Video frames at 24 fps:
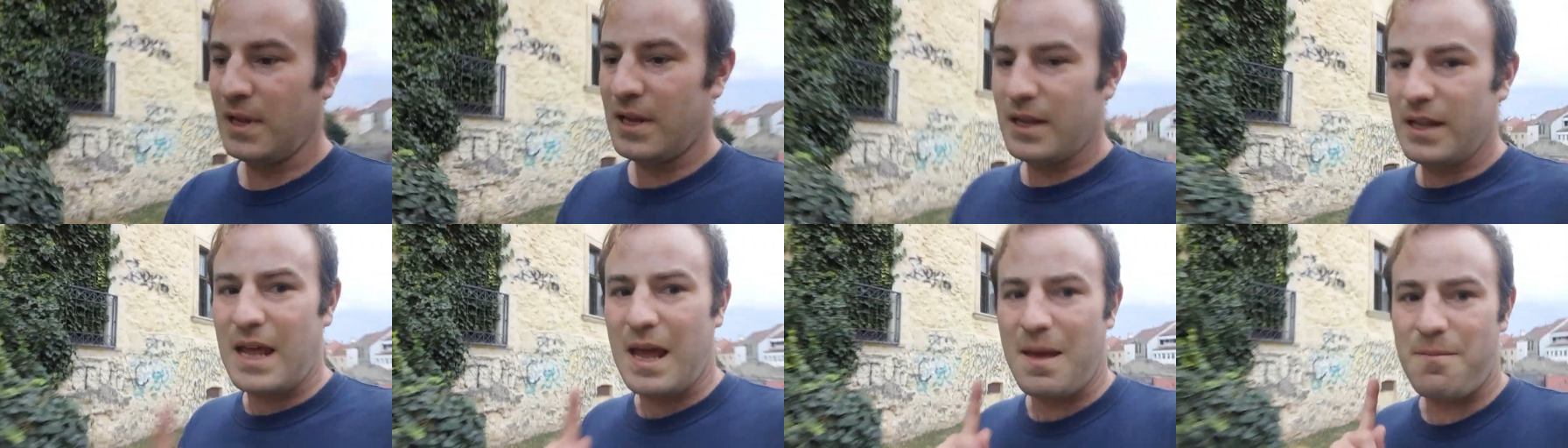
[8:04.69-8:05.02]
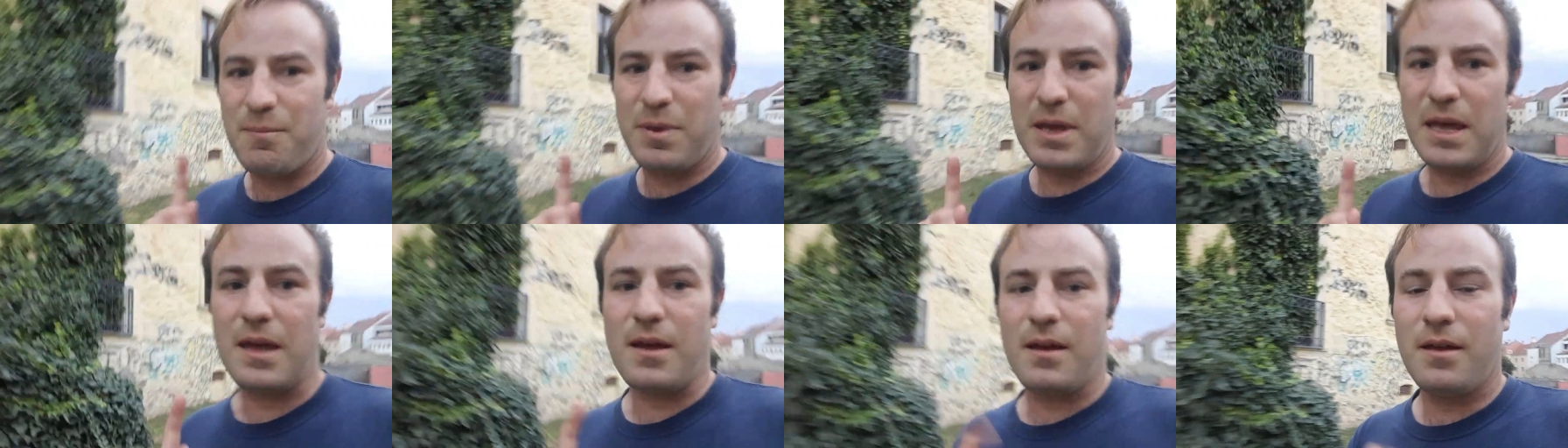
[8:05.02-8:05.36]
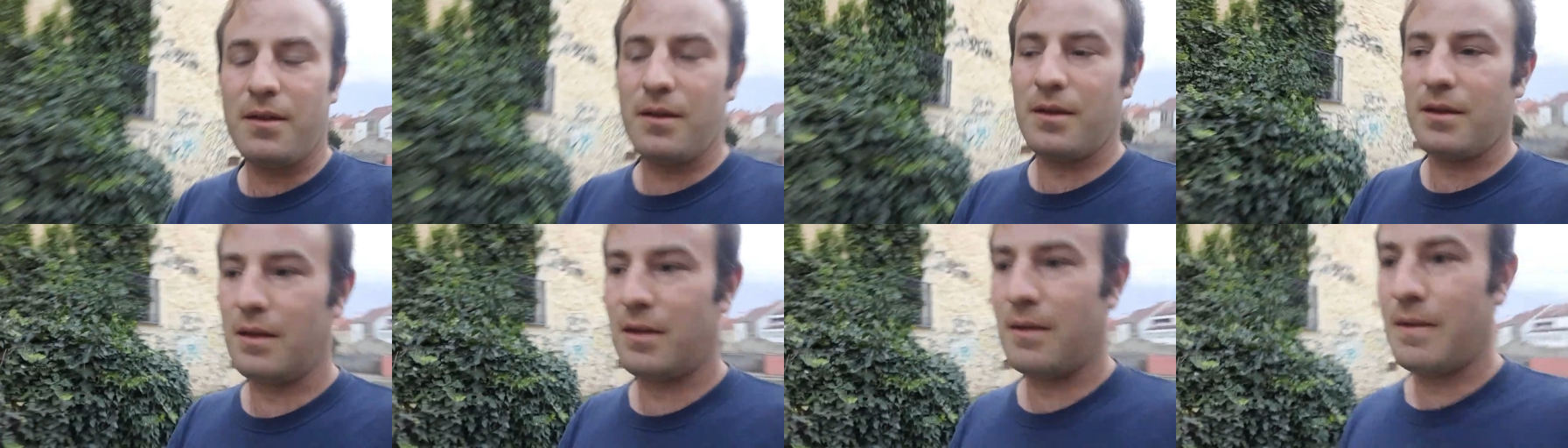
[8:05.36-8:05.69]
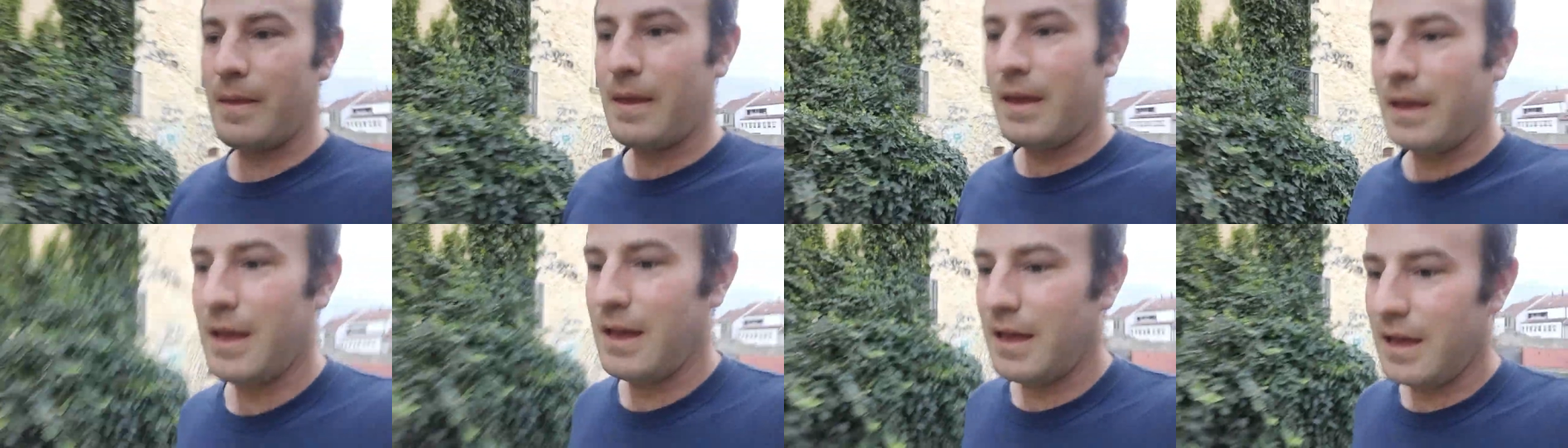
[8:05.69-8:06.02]
That beer
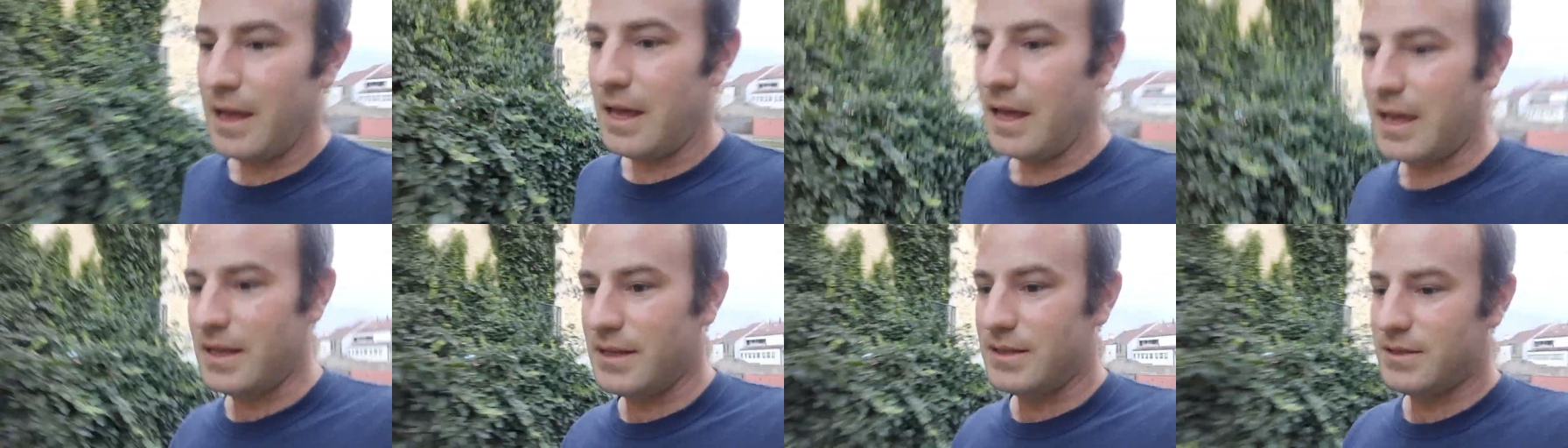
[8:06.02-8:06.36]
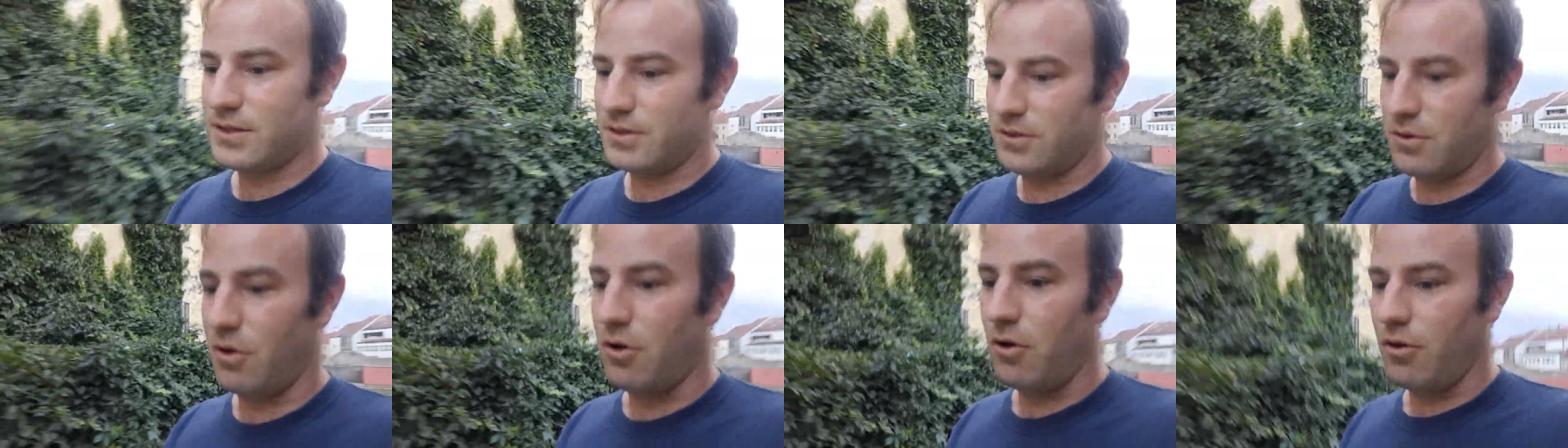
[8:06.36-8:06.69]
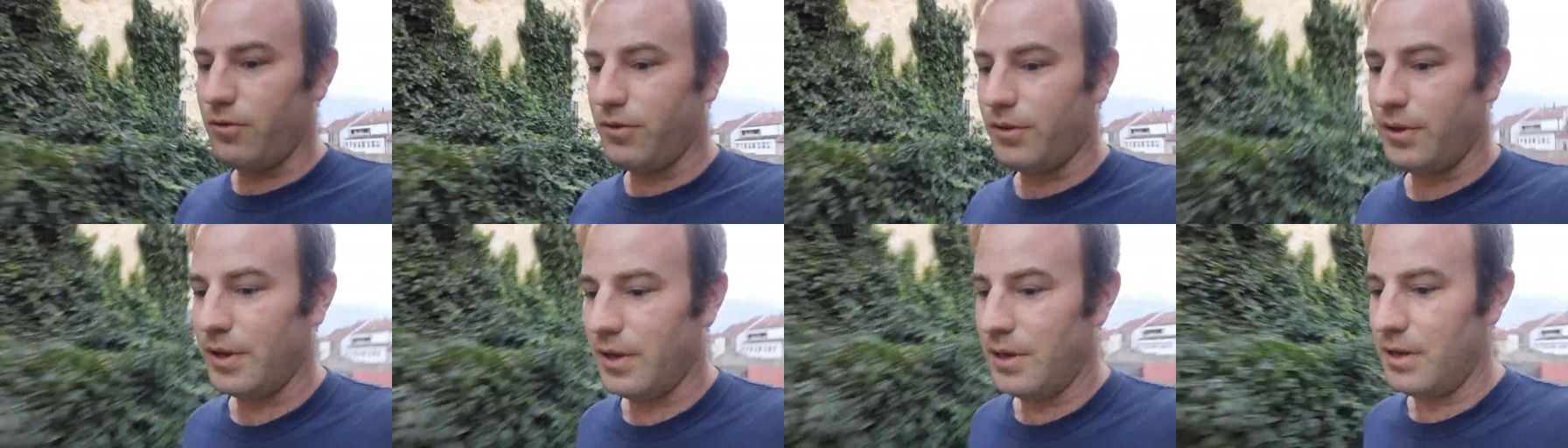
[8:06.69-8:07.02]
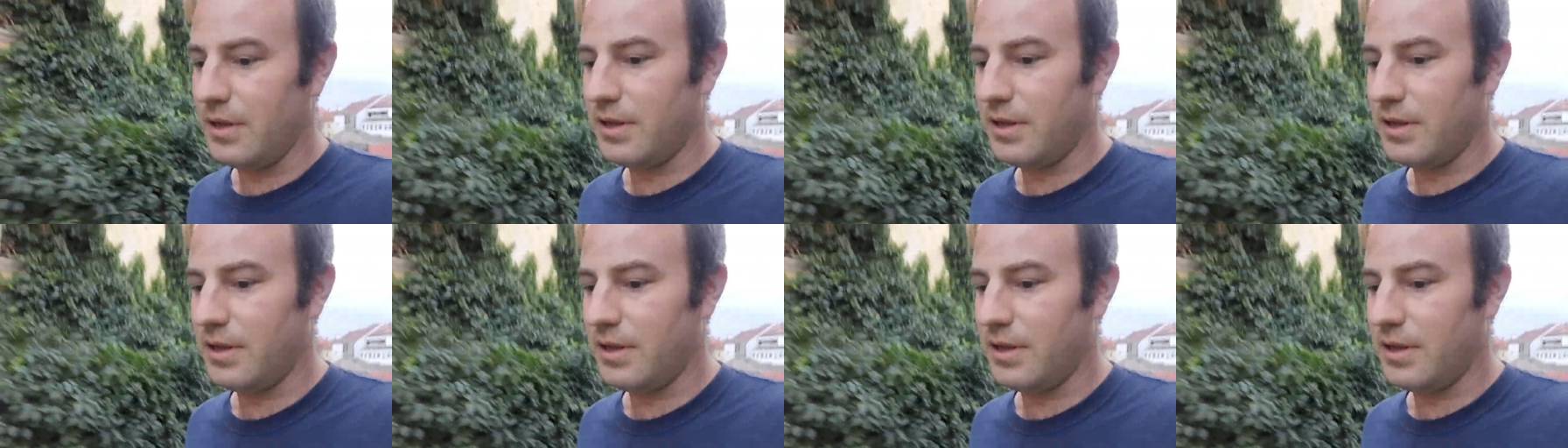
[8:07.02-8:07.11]
is on,